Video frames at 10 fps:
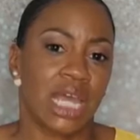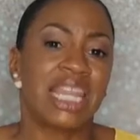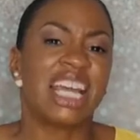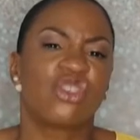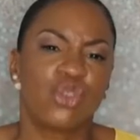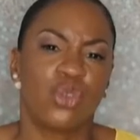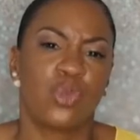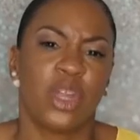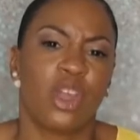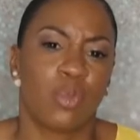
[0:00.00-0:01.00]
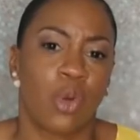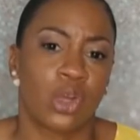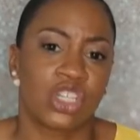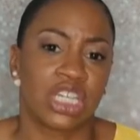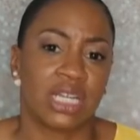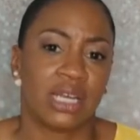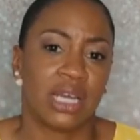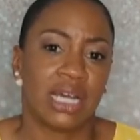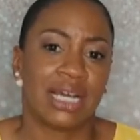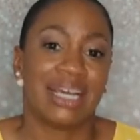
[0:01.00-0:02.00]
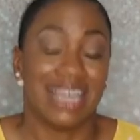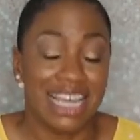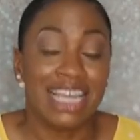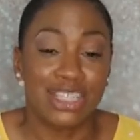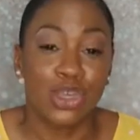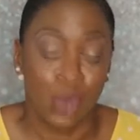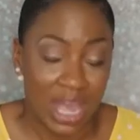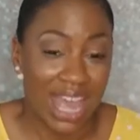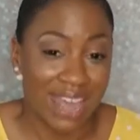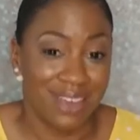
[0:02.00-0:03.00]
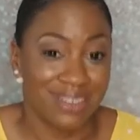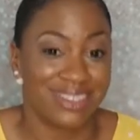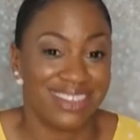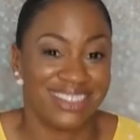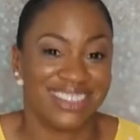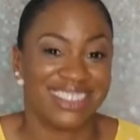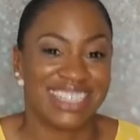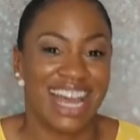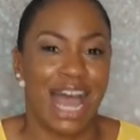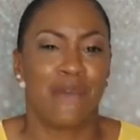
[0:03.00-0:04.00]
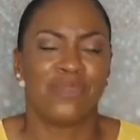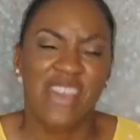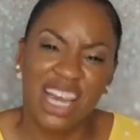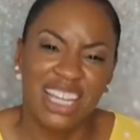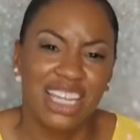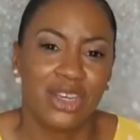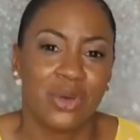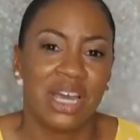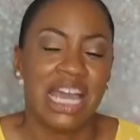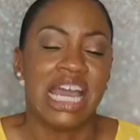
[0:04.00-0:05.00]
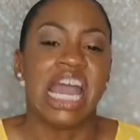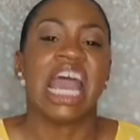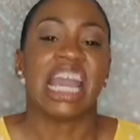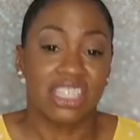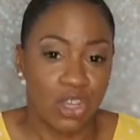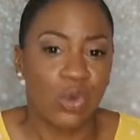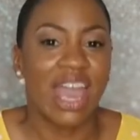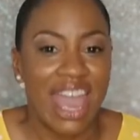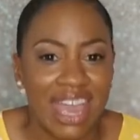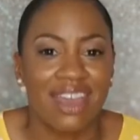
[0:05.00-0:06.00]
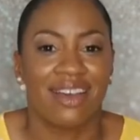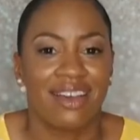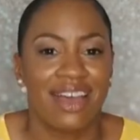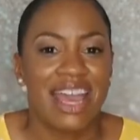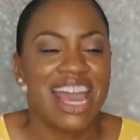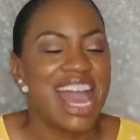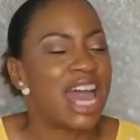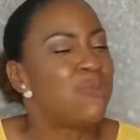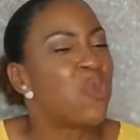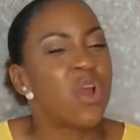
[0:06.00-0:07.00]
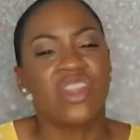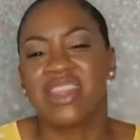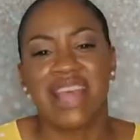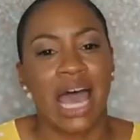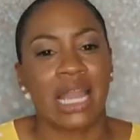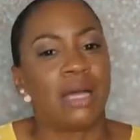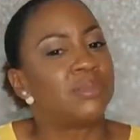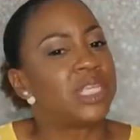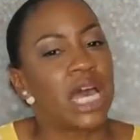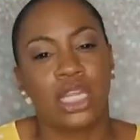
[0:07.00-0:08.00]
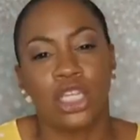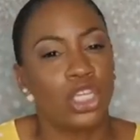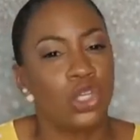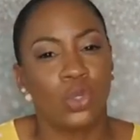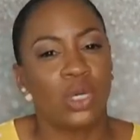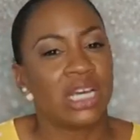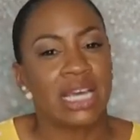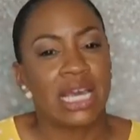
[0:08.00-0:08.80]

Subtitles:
Let truth be your portion. It's okay. I'm telling you, it's okay. And more than that, I'm telling you